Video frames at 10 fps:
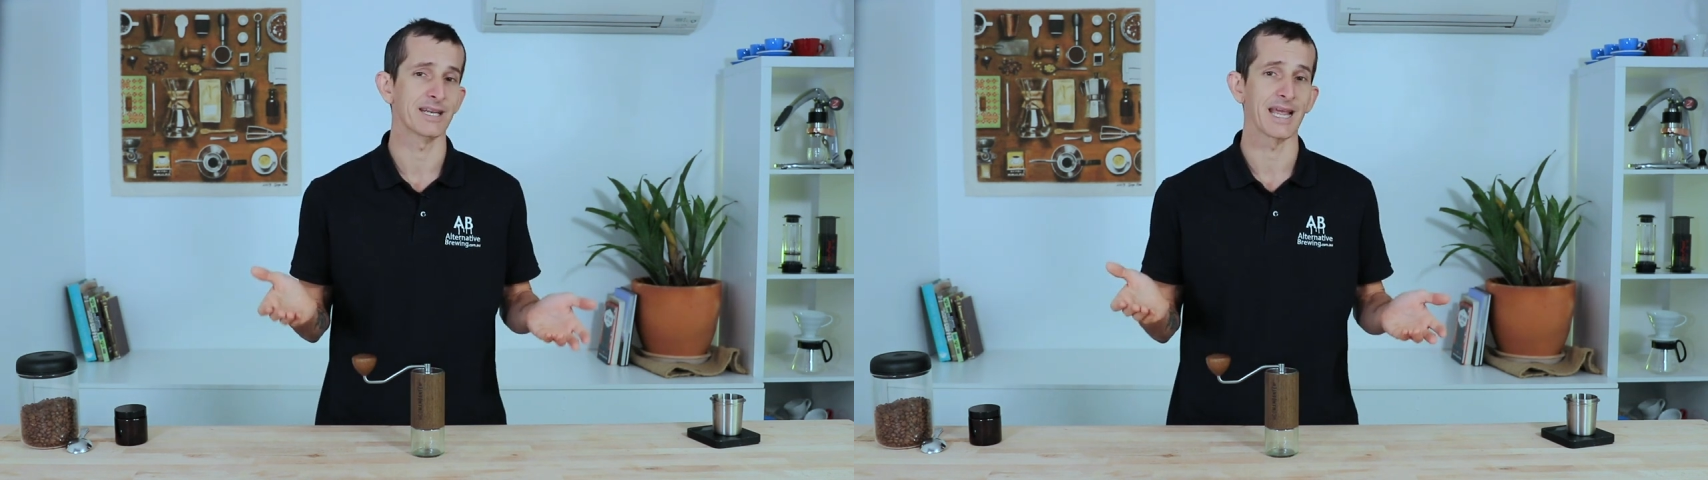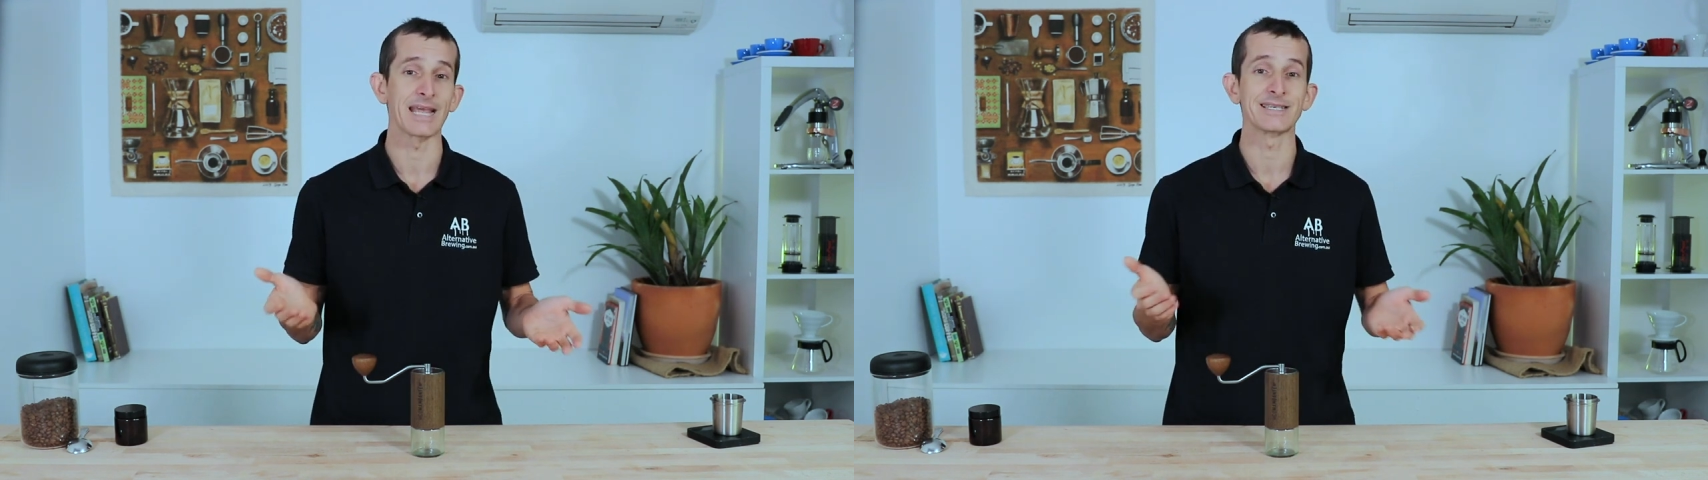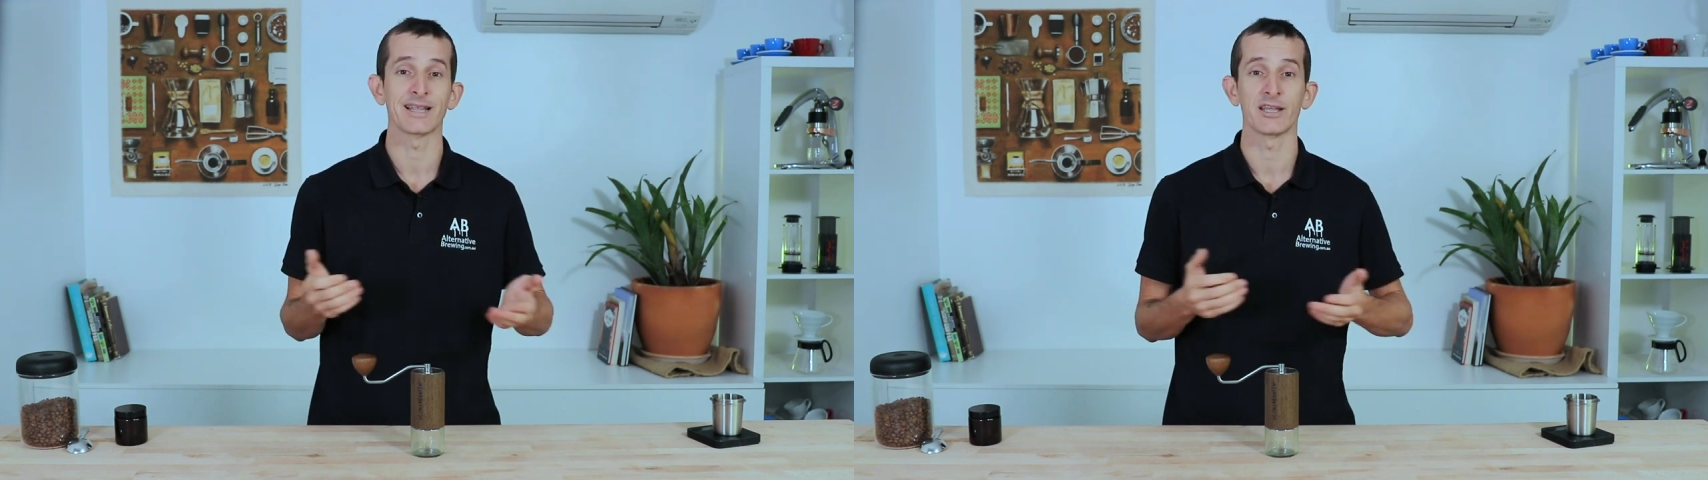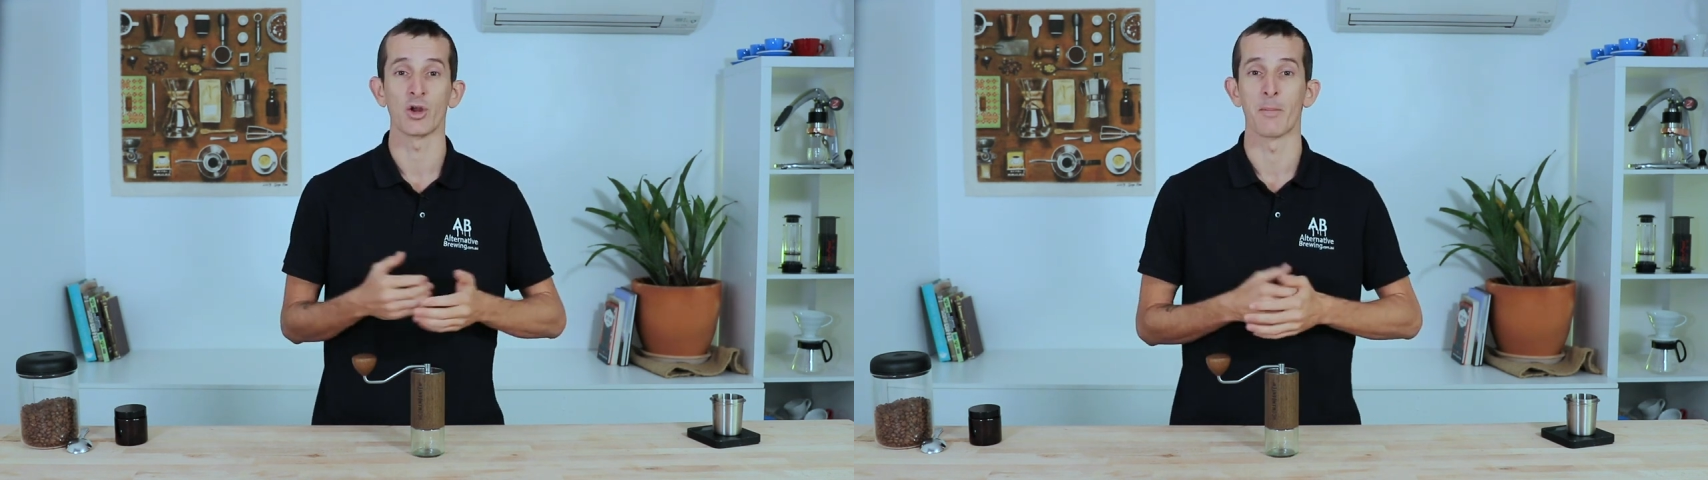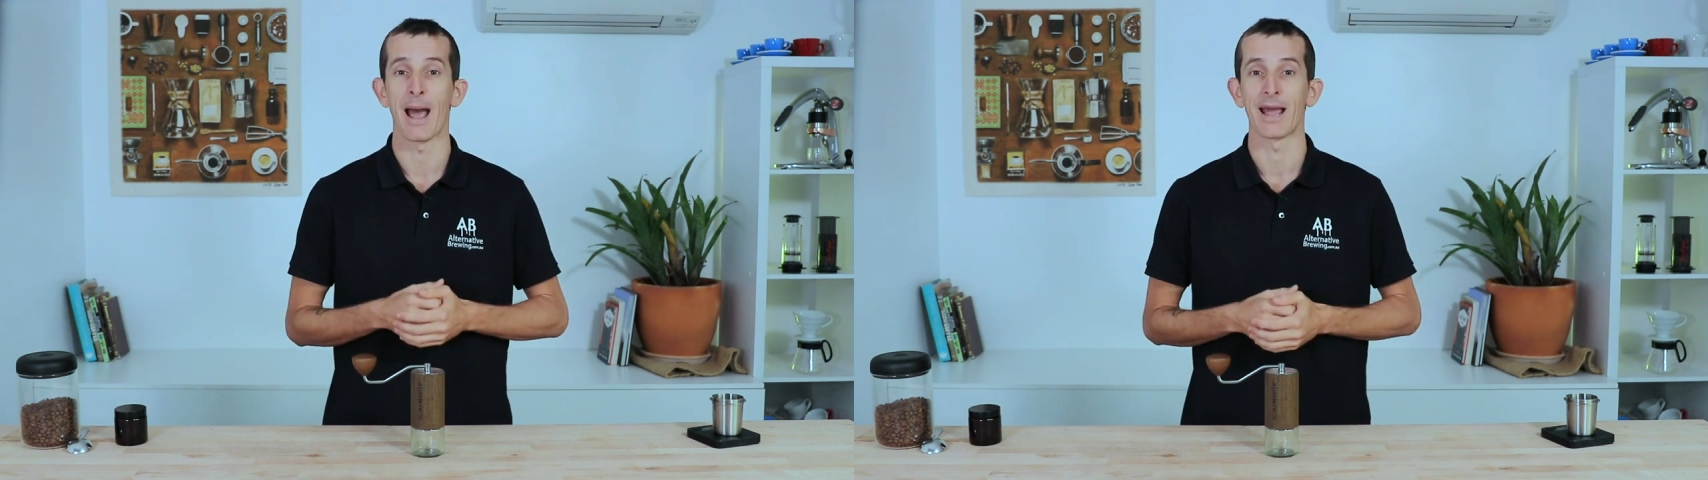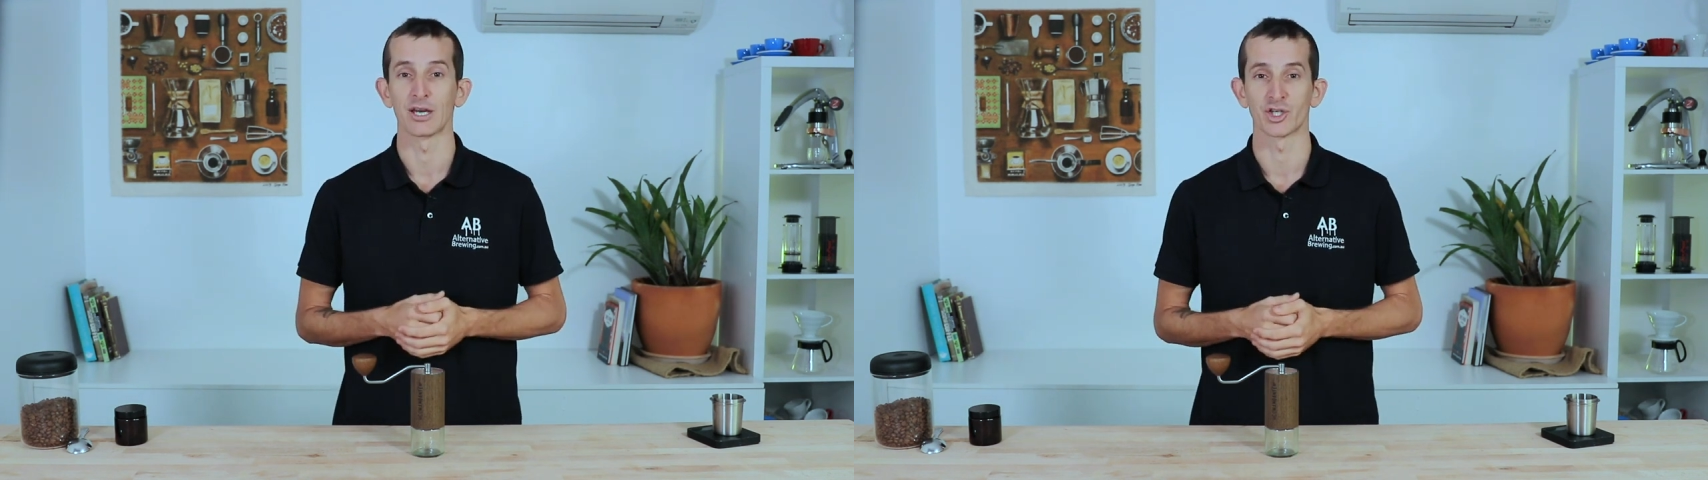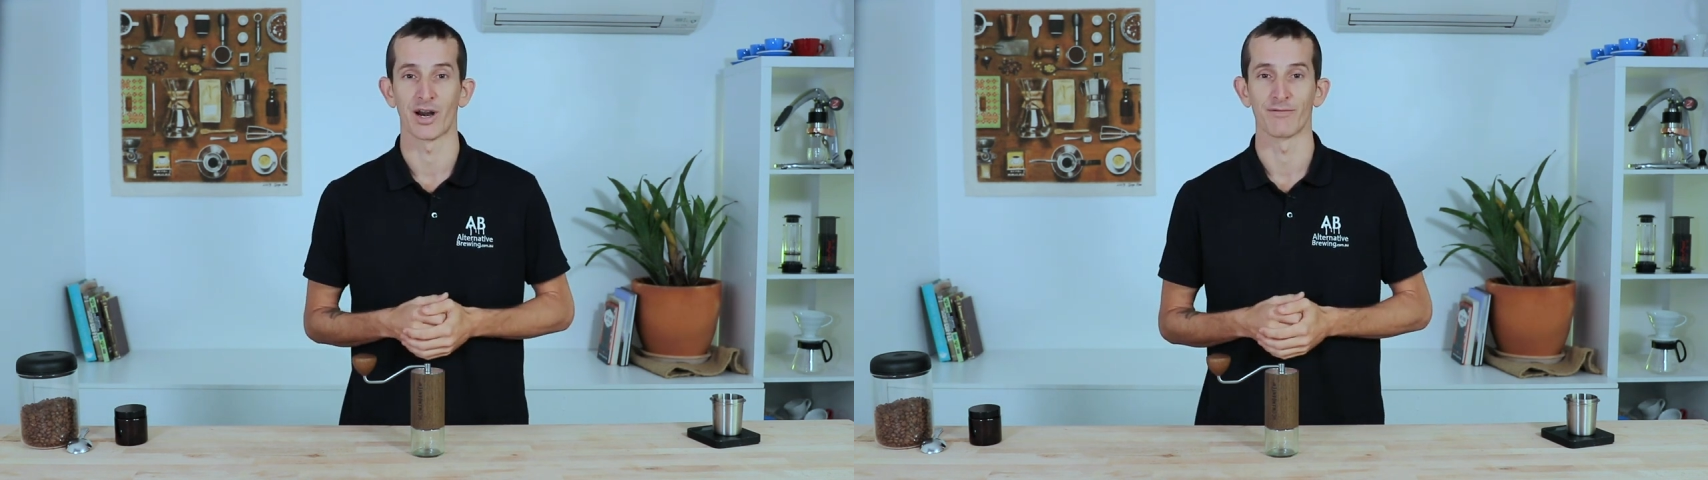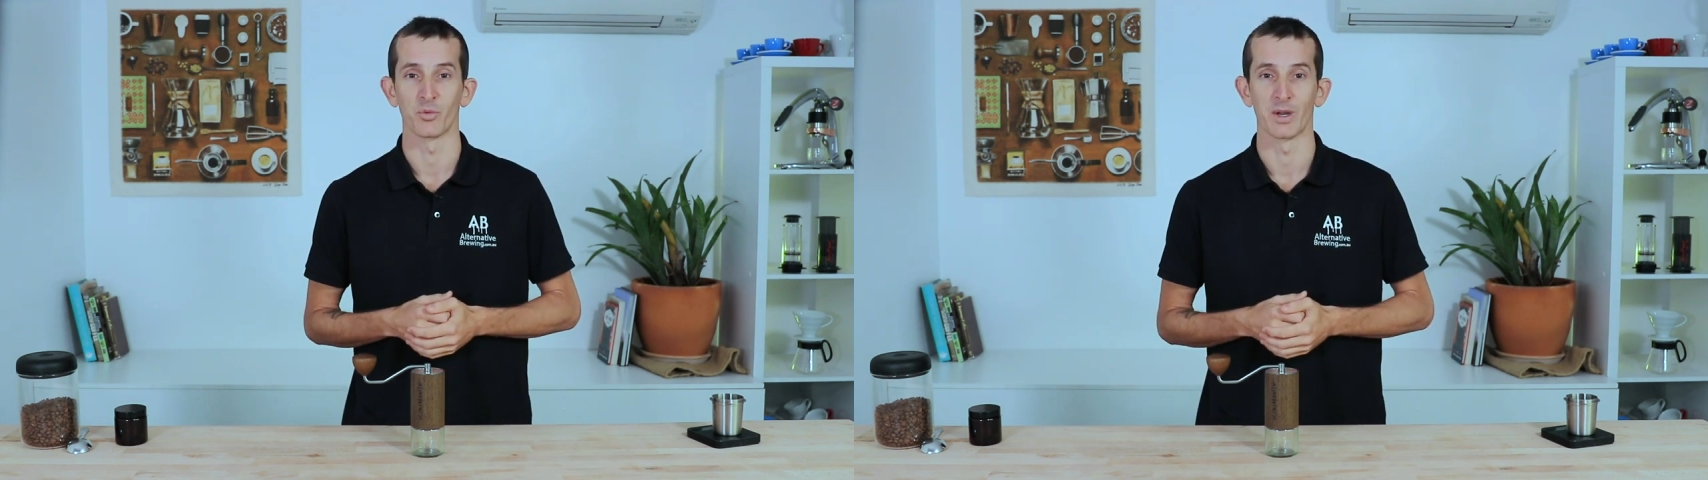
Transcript: it easily in your bag and travel